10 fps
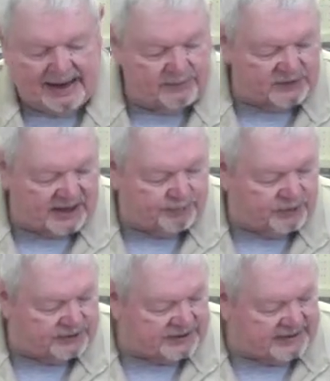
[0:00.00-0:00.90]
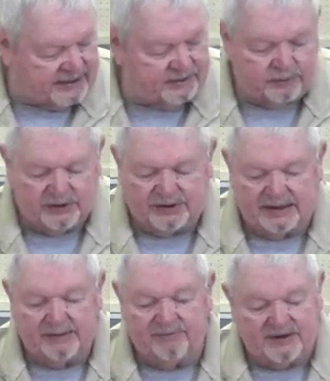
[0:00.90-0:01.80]
And when I put it together with
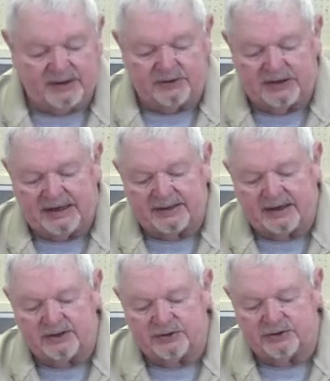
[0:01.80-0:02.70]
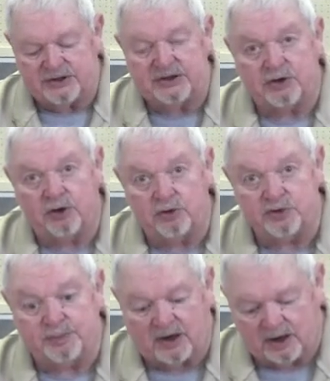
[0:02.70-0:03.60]
a fitting on the end, I use these
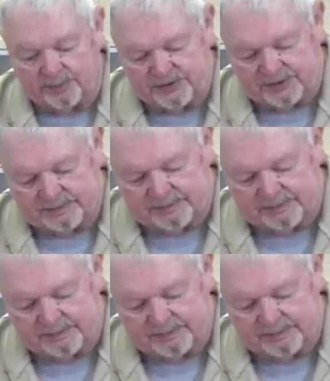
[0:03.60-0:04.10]
hose barbs